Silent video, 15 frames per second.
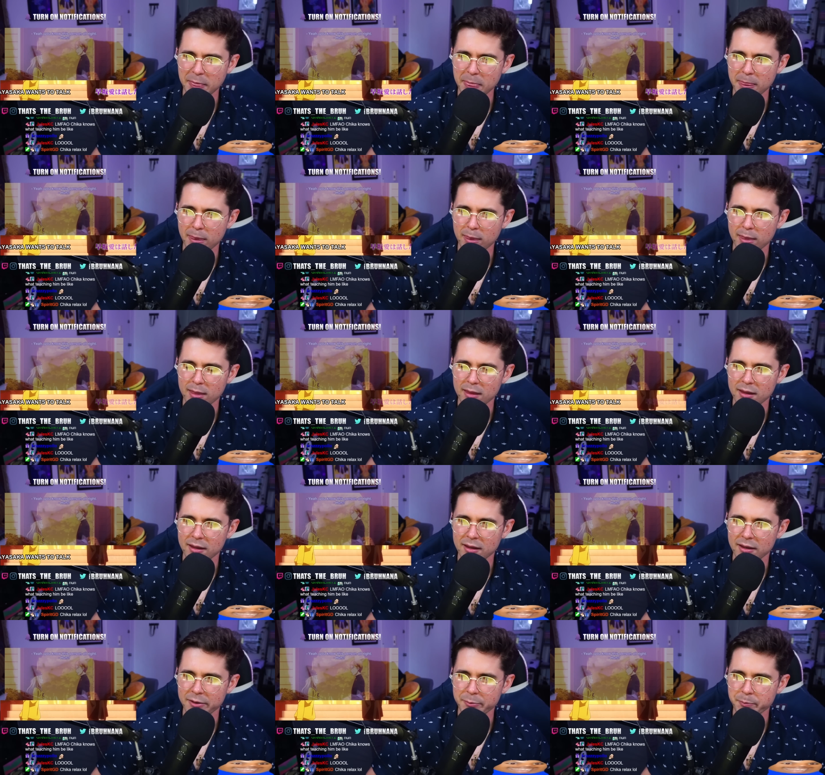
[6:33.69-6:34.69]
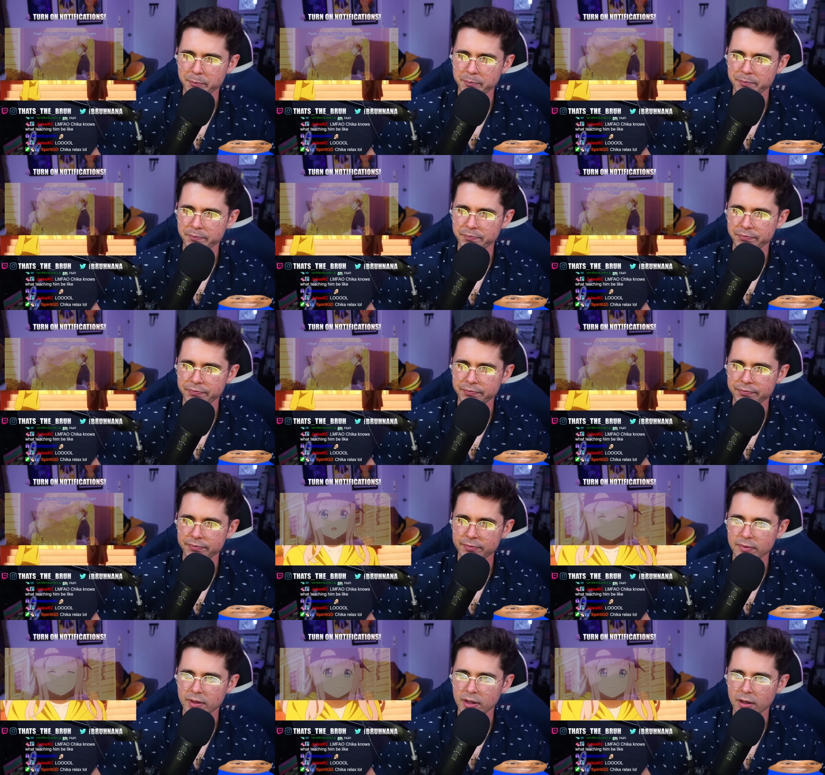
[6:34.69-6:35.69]

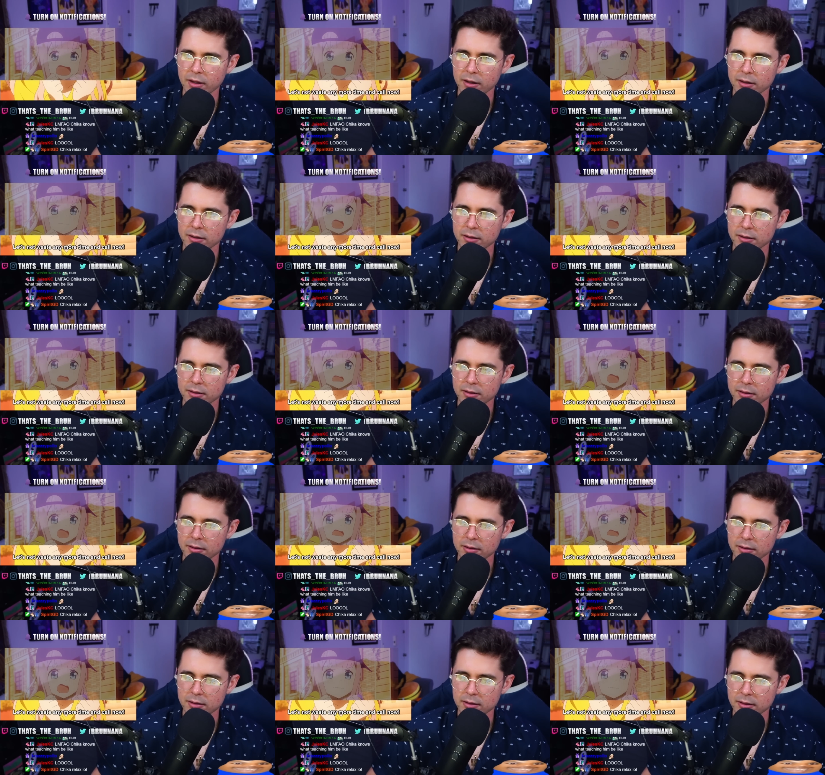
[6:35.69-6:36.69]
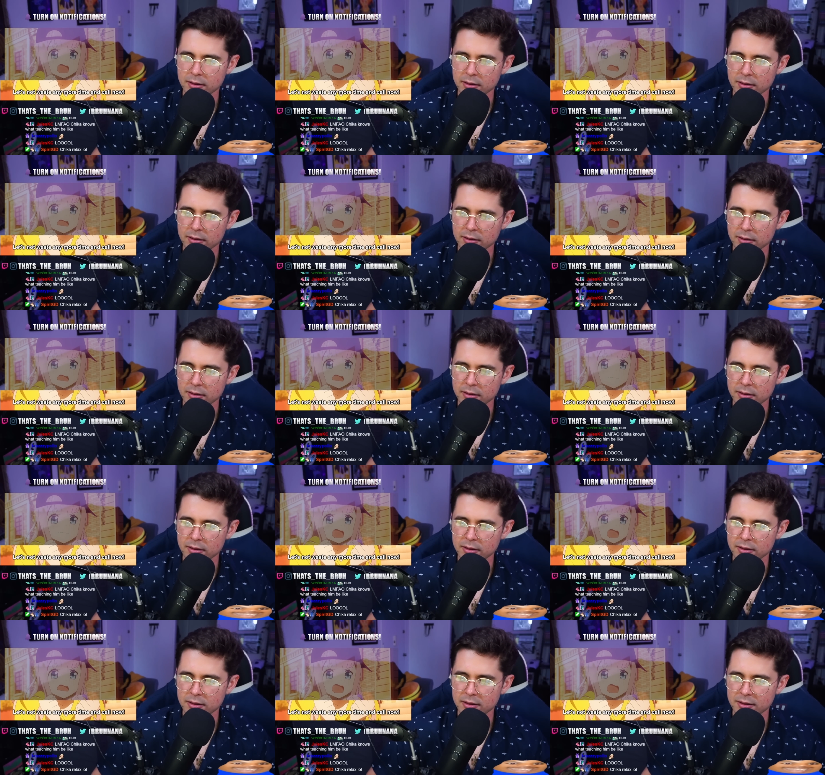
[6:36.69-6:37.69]

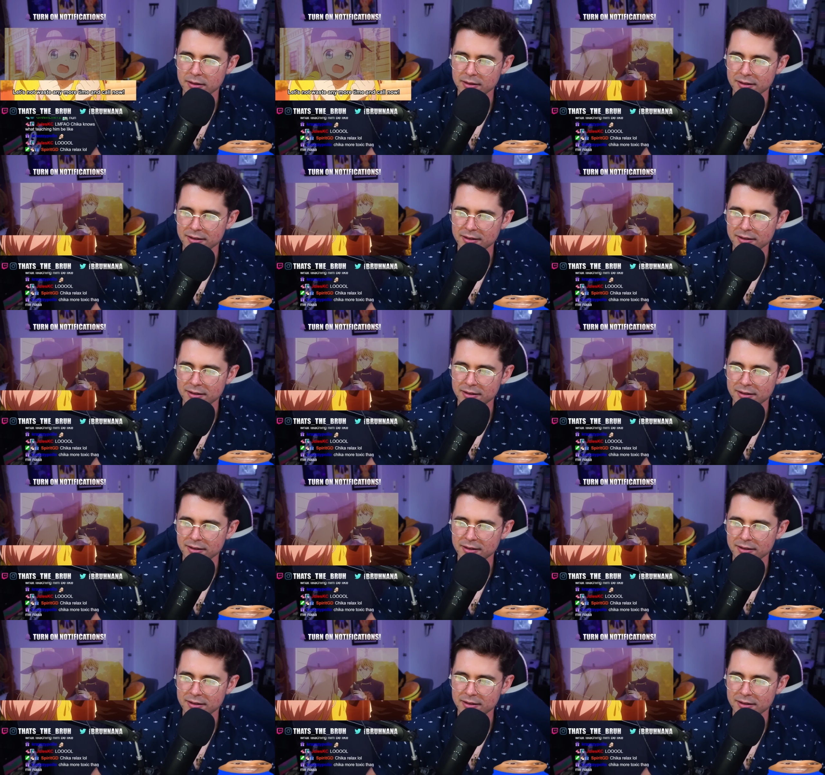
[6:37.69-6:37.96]
Nothing is said.